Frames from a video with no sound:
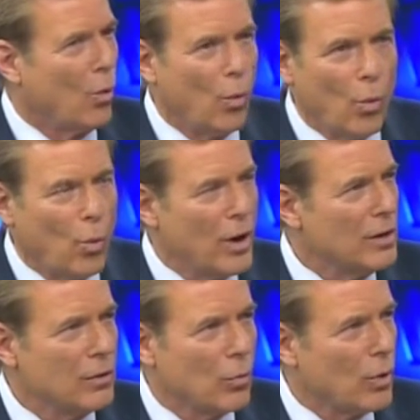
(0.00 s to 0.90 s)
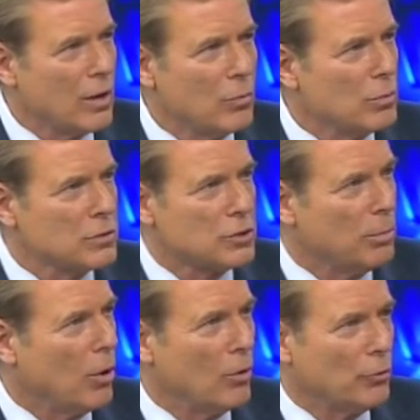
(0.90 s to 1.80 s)
Where was the
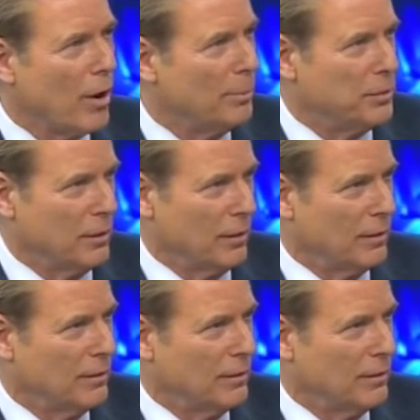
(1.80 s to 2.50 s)
ball dropped here?